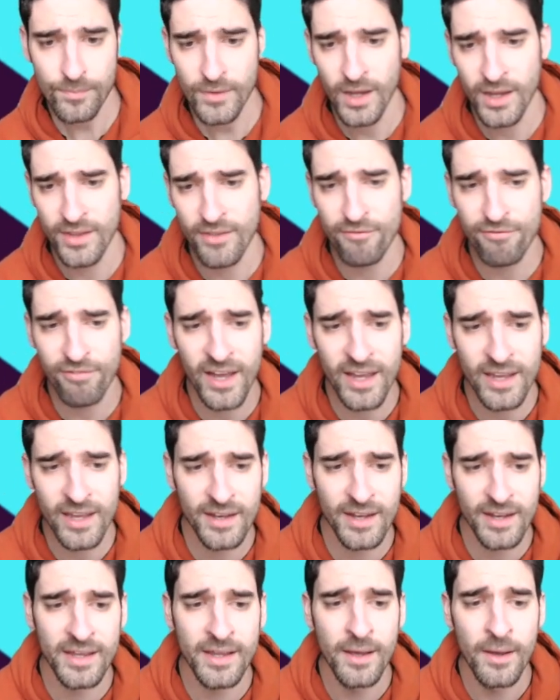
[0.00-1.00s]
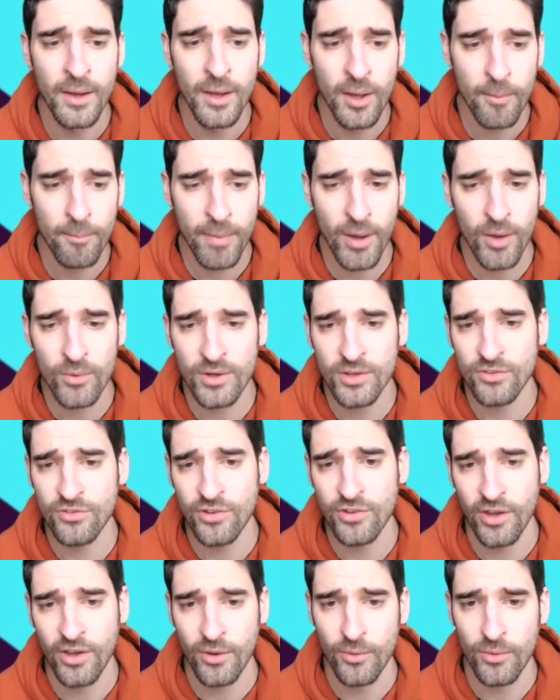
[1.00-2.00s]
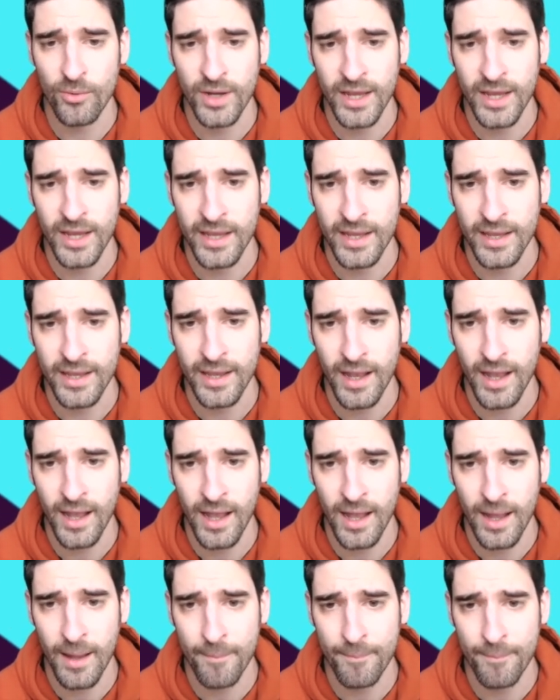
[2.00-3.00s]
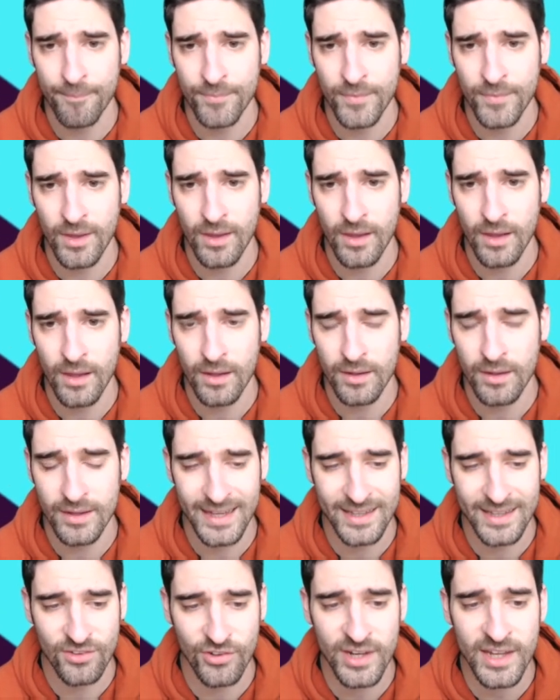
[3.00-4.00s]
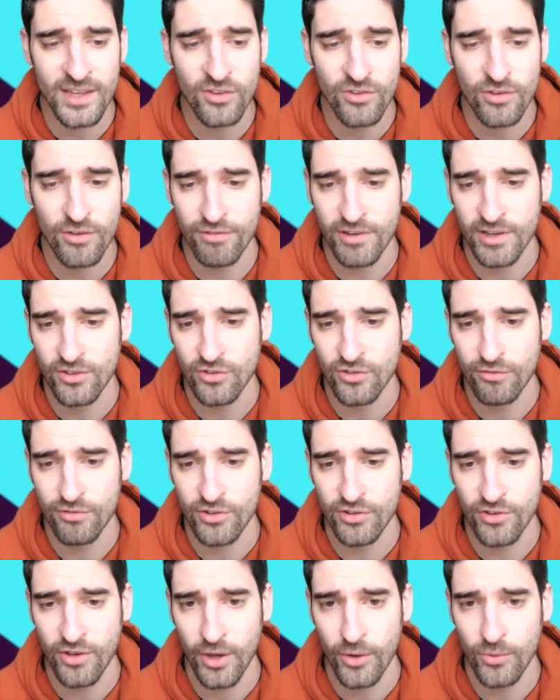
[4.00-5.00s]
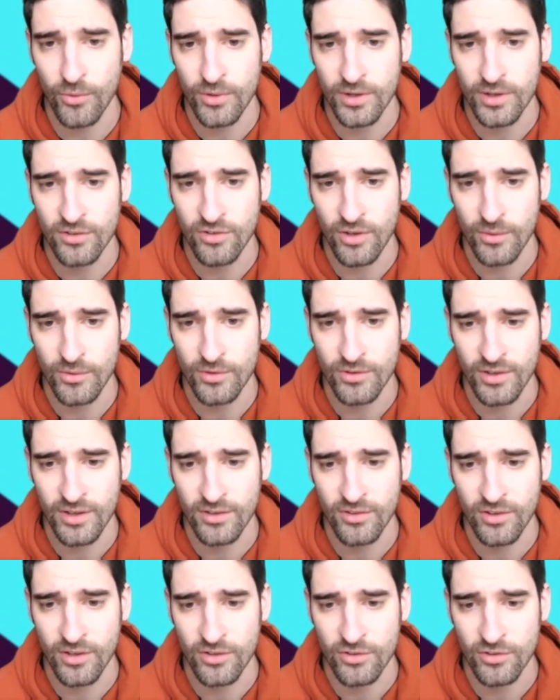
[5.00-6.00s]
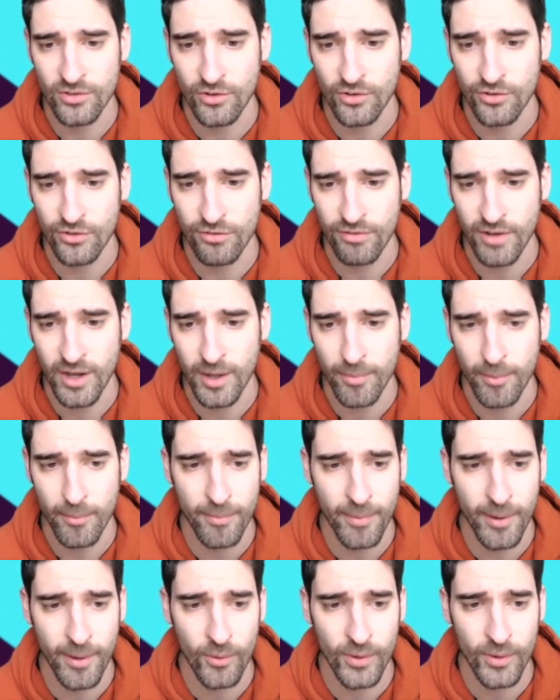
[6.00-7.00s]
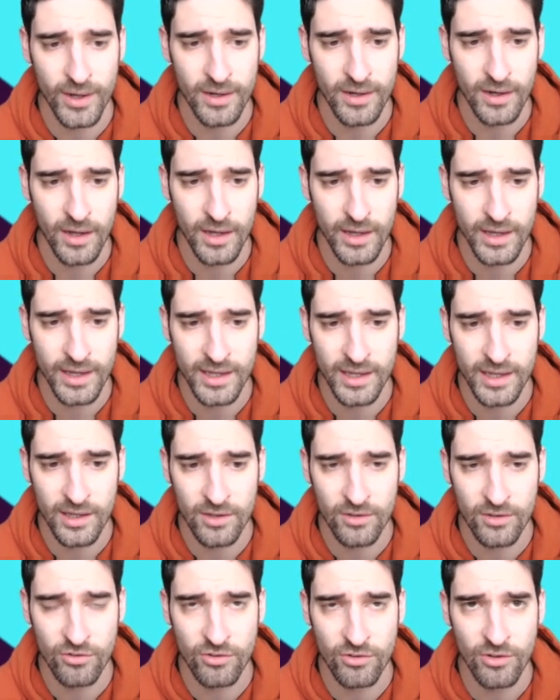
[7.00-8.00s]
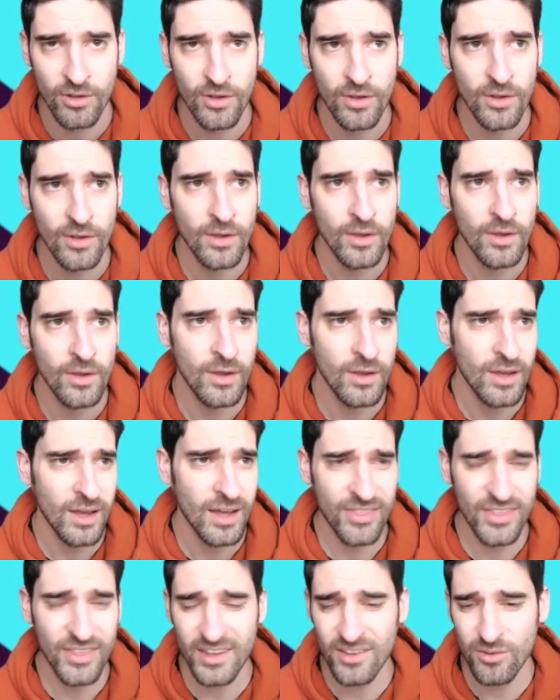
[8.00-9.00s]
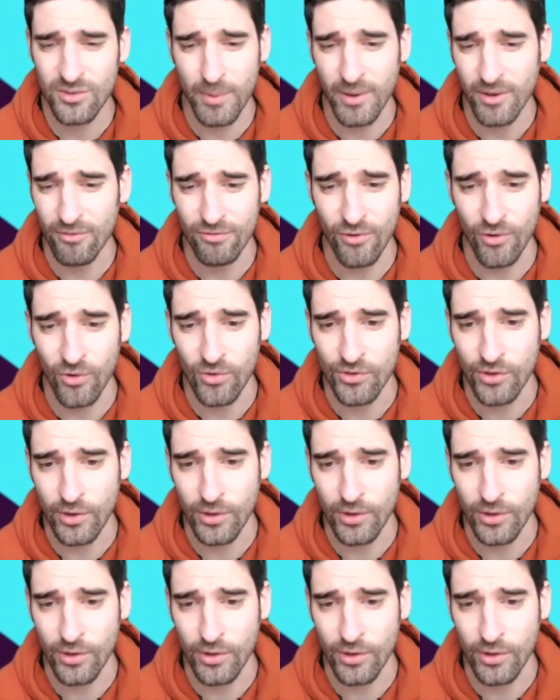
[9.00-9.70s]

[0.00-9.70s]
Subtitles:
And then finally, Bowen and Tony. It's an easier fixture for Tony, so it's easier to justify. But Bowen is I think he's about fourth